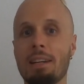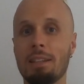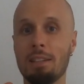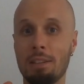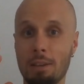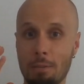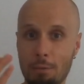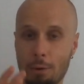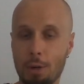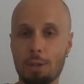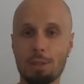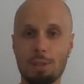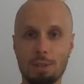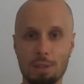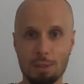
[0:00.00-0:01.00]
in the
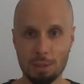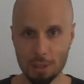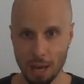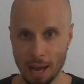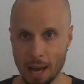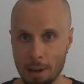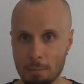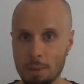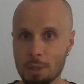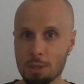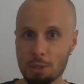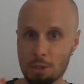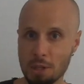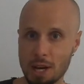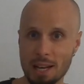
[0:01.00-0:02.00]
first time
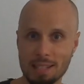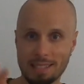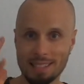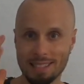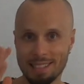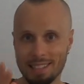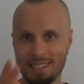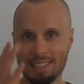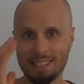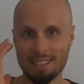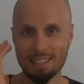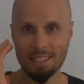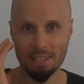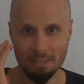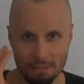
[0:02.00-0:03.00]
just in
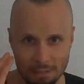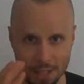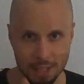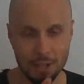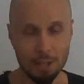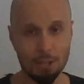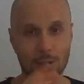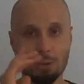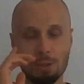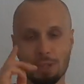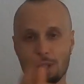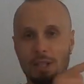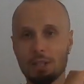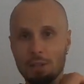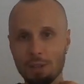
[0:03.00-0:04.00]
this video. So
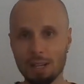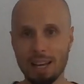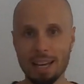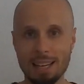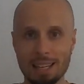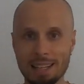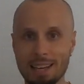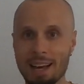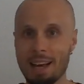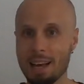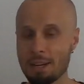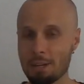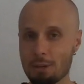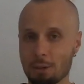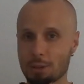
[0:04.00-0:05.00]
stick to the end
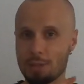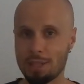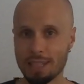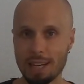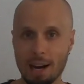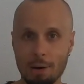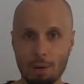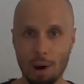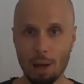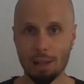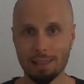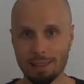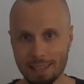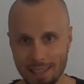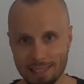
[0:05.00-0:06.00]
and you'll see how
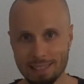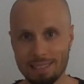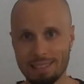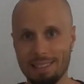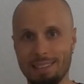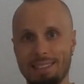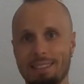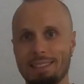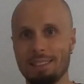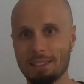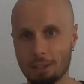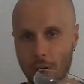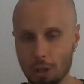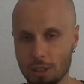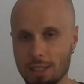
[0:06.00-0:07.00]
I'll taste this
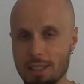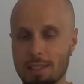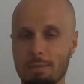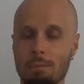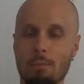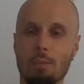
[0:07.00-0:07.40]
cocktail.